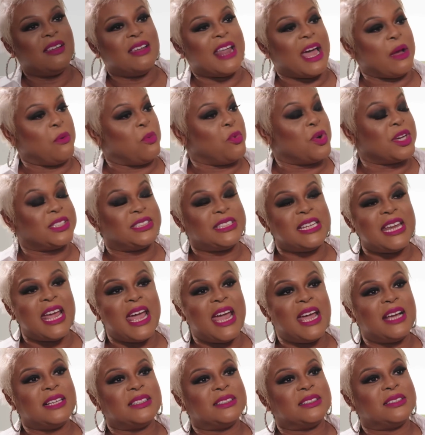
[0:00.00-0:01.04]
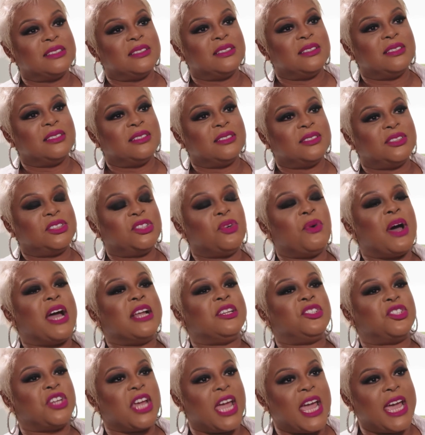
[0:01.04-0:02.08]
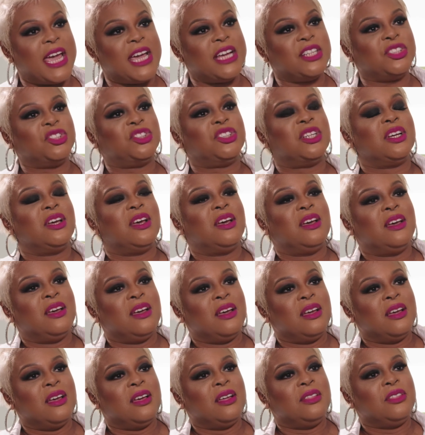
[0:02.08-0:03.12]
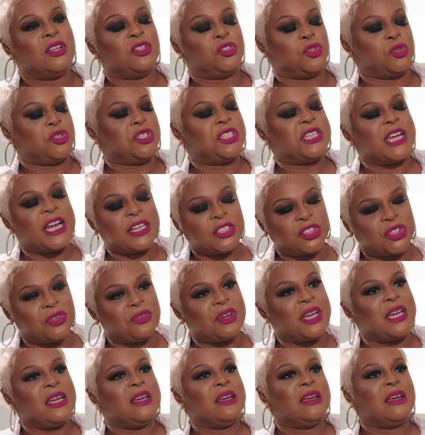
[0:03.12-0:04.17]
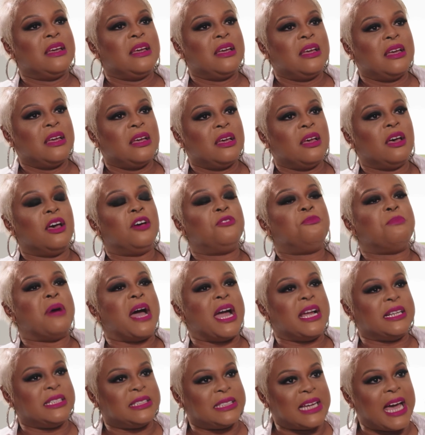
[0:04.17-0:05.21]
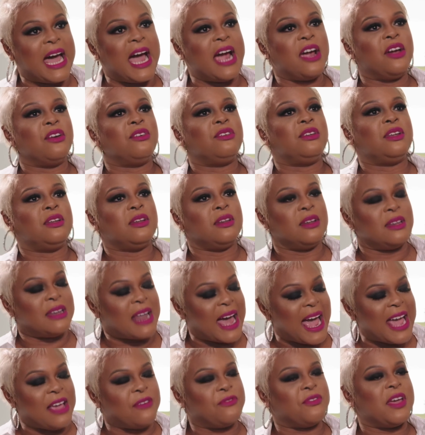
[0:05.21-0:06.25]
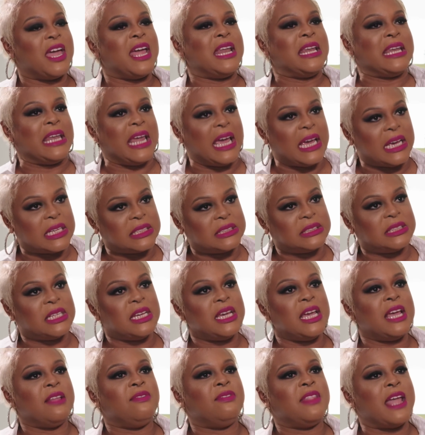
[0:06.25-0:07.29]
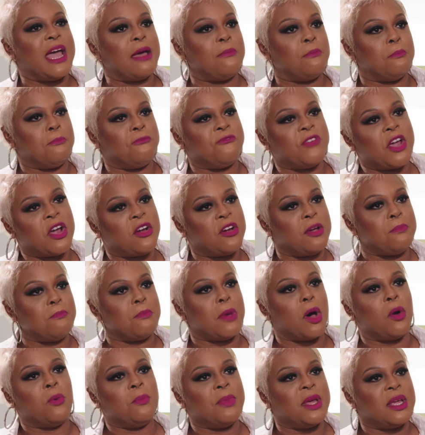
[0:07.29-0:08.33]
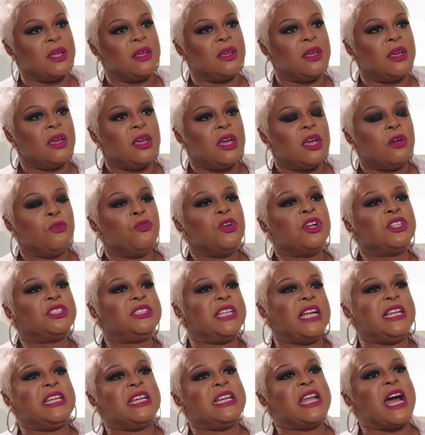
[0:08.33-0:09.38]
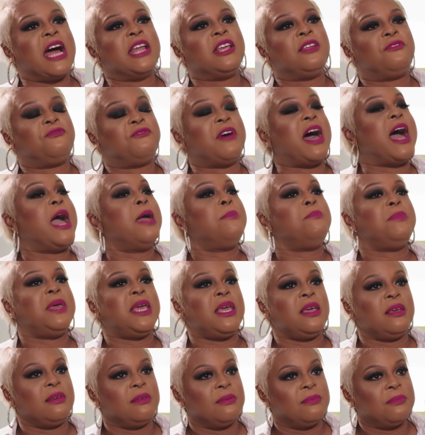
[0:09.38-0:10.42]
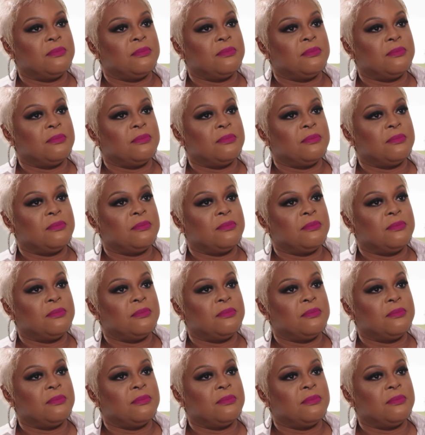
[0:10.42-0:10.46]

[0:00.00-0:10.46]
Like, what's next? So I changed the trajectory of my entire life and legacy in that very moment. Real estate did not define me.